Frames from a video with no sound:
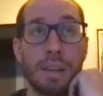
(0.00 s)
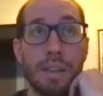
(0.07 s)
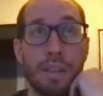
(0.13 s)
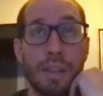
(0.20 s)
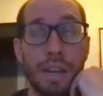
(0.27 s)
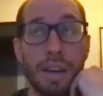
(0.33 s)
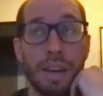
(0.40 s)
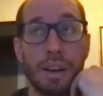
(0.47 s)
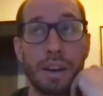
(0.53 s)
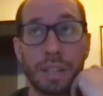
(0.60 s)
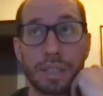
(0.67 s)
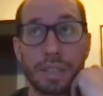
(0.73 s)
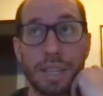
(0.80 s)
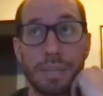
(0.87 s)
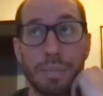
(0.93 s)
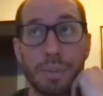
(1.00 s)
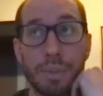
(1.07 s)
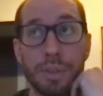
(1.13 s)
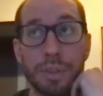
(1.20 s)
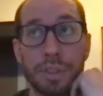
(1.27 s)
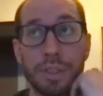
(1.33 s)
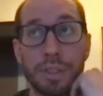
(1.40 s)
they are
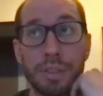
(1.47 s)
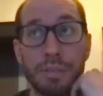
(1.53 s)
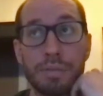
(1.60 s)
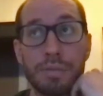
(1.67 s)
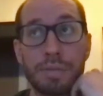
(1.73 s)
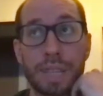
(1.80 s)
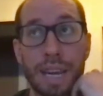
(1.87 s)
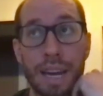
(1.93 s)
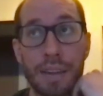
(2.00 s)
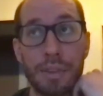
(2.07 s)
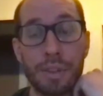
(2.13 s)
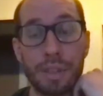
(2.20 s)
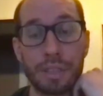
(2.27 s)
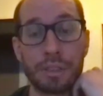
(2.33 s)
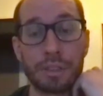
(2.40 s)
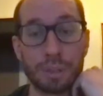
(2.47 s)
examples of Catholics